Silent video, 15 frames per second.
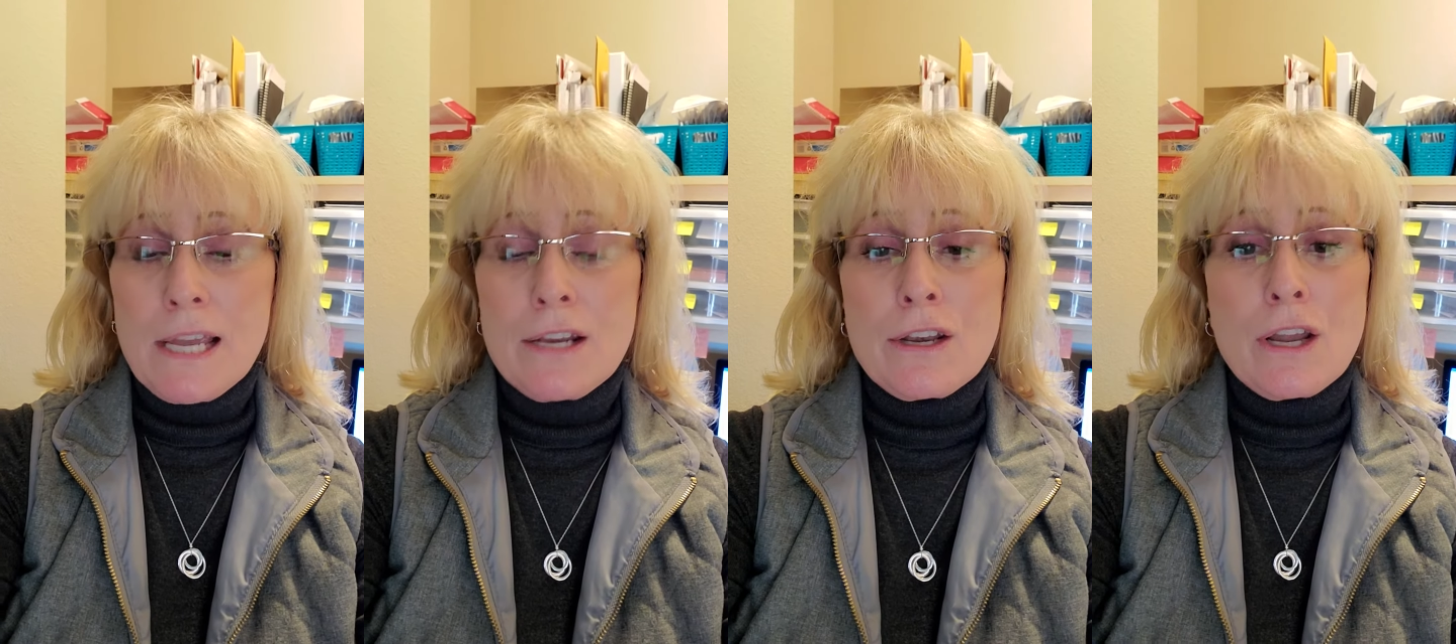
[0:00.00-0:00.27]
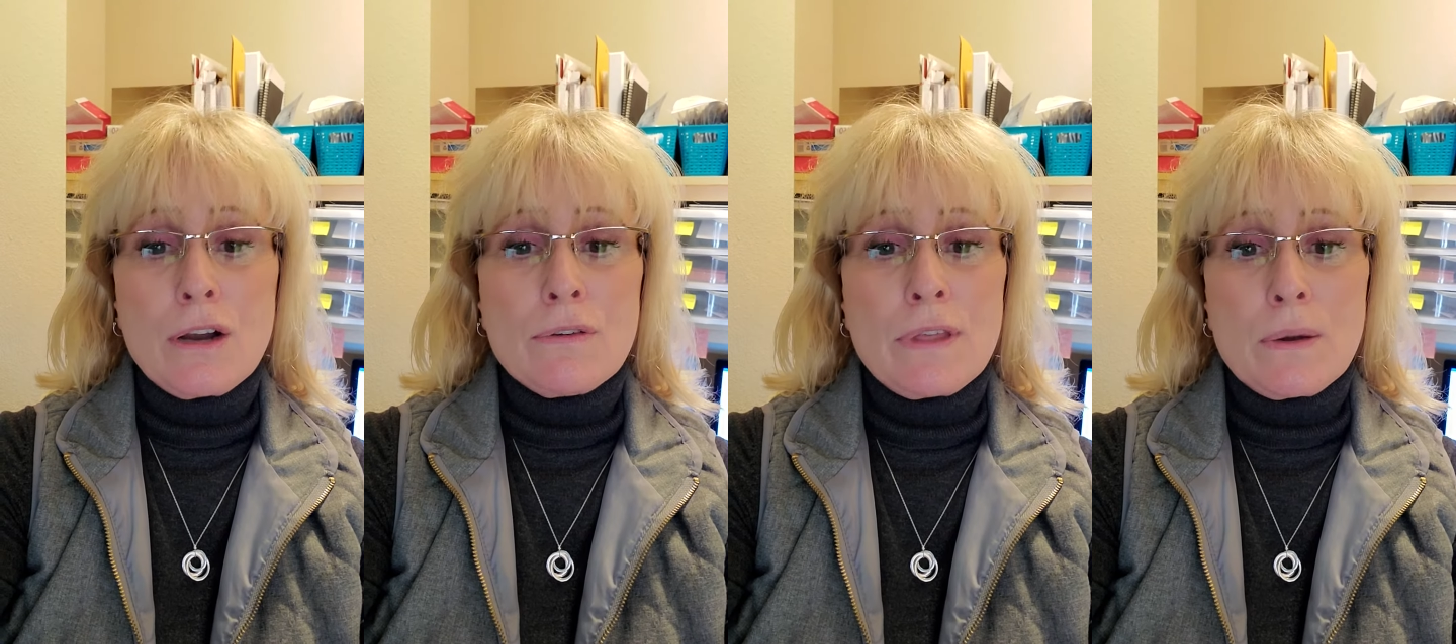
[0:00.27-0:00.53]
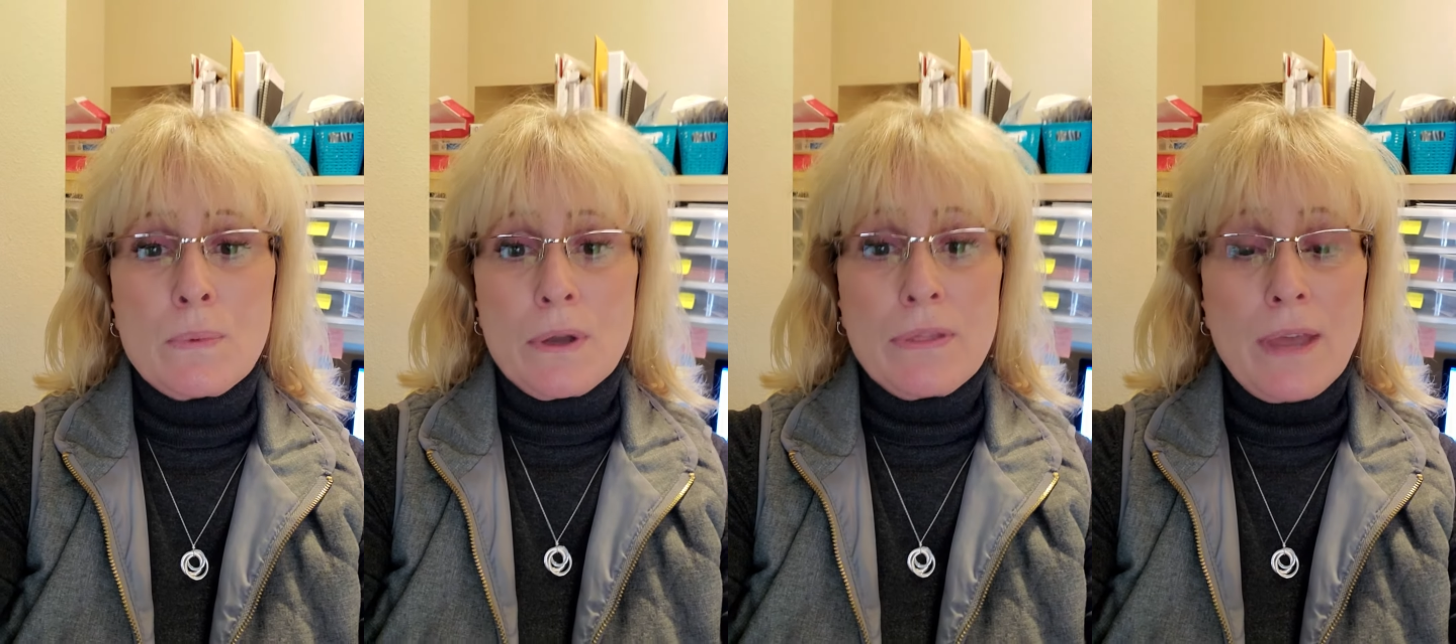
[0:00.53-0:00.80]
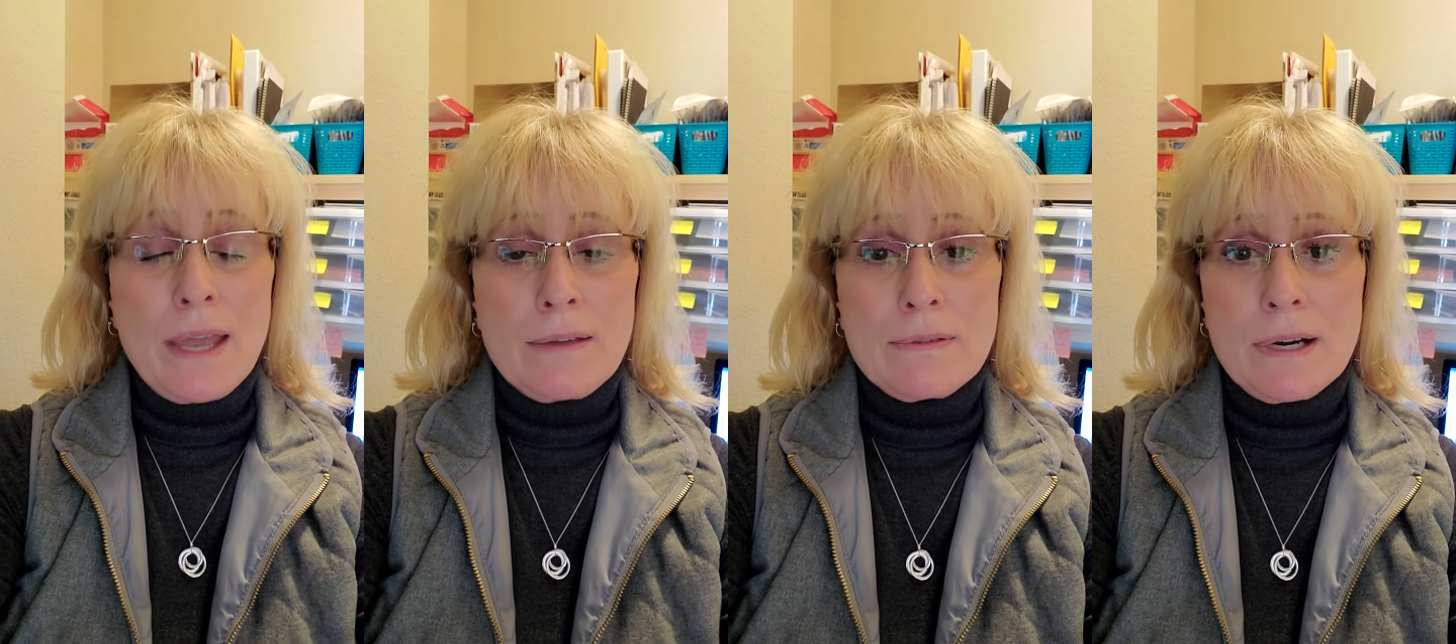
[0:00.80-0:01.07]
and know that with
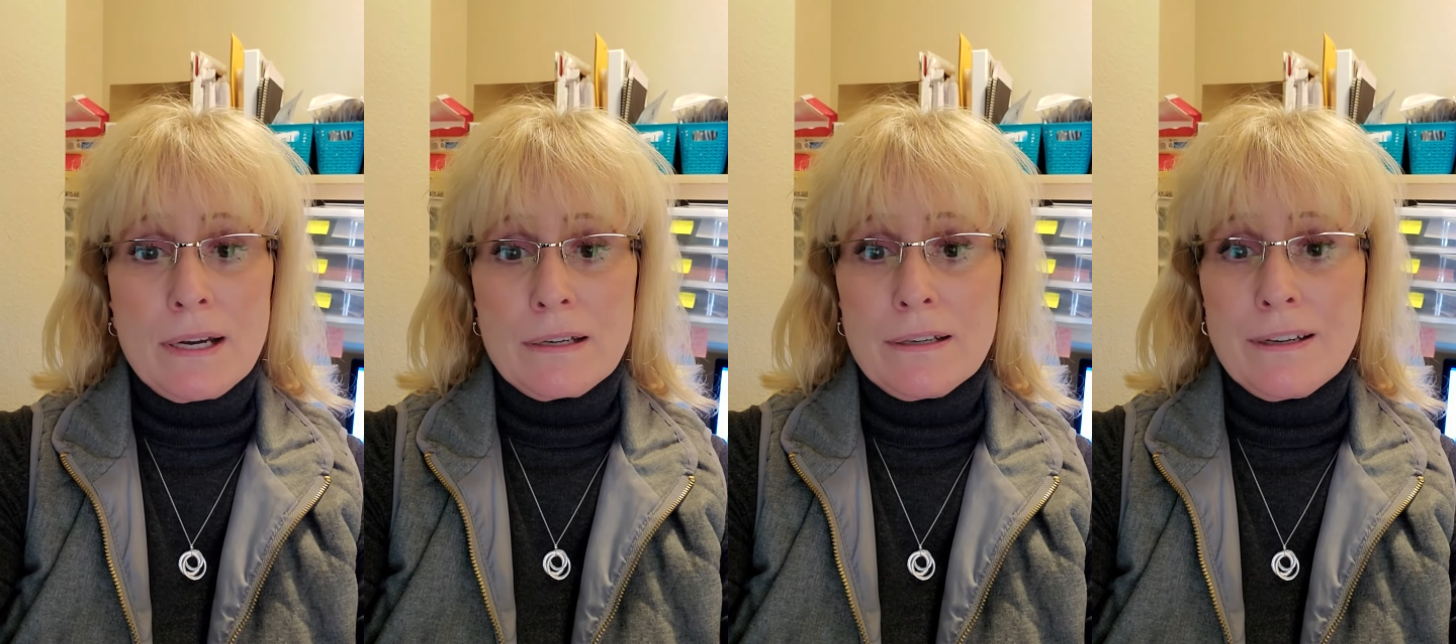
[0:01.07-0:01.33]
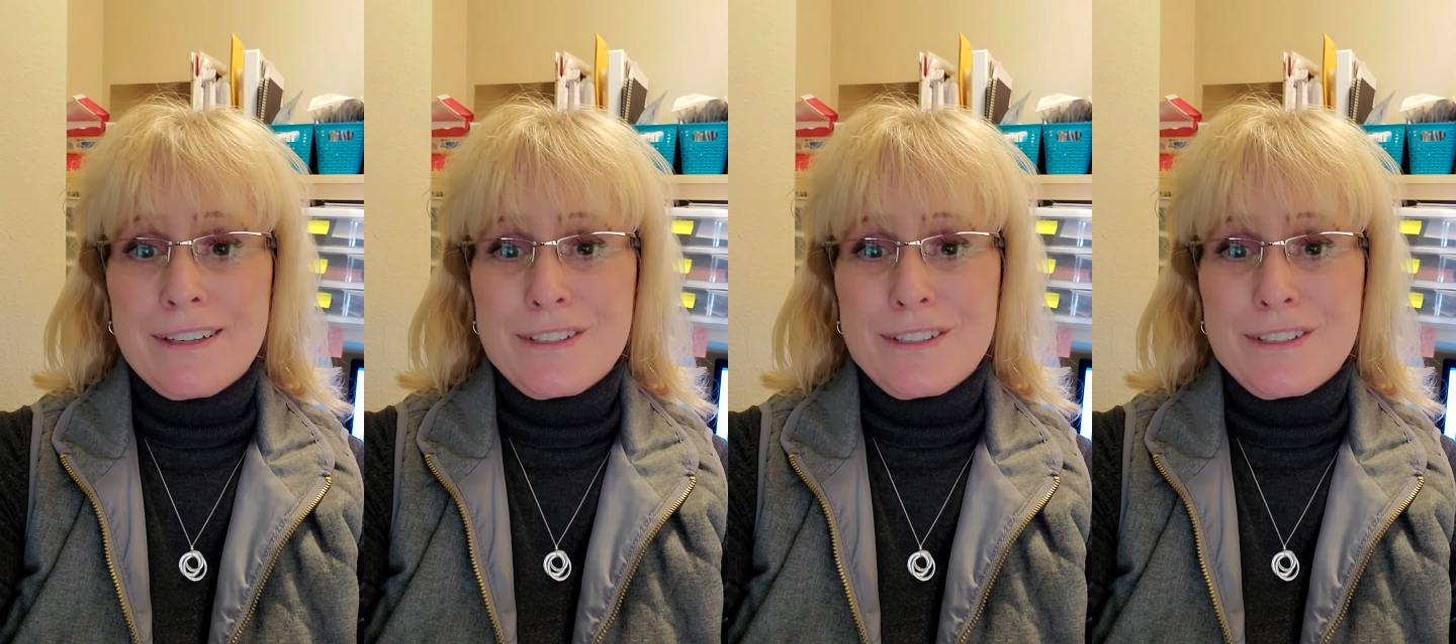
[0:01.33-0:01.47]
Avon,